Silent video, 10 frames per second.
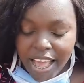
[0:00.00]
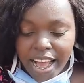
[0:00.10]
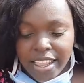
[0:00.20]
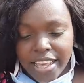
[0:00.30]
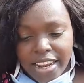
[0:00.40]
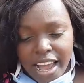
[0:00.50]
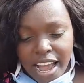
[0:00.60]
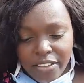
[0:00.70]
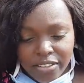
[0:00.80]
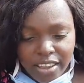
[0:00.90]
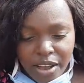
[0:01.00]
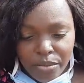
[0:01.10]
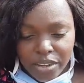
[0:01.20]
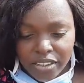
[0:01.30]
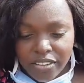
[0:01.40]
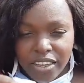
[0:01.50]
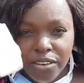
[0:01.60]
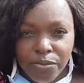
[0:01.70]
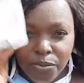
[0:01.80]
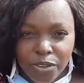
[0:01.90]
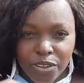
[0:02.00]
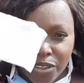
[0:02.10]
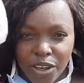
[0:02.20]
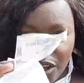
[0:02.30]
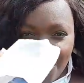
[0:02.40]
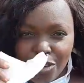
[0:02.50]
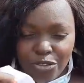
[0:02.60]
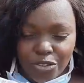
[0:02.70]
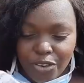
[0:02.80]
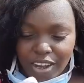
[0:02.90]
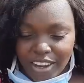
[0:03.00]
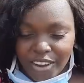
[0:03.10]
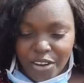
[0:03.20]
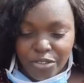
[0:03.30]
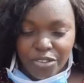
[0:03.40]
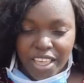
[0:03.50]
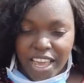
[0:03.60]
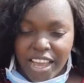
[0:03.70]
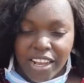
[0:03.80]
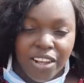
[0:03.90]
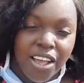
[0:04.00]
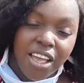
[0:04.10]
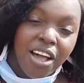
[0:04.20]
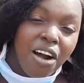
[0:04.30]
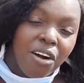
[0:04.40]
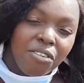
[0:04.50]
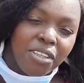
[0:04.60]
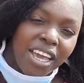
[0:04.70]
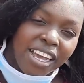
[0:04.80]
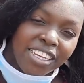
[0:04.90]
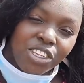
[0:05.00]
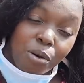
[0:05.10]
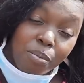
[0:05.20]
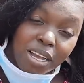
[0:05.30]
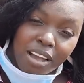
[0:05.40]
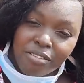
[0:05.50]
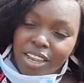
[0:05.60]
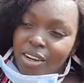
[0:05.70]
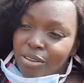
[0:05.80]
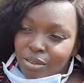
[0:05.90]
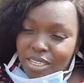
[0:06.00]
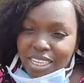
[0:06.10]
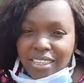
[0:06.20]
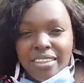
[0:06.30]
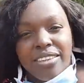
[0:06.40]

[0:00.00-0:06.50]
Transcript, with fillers: And then I have some receipts of of the of the shopping I've done today.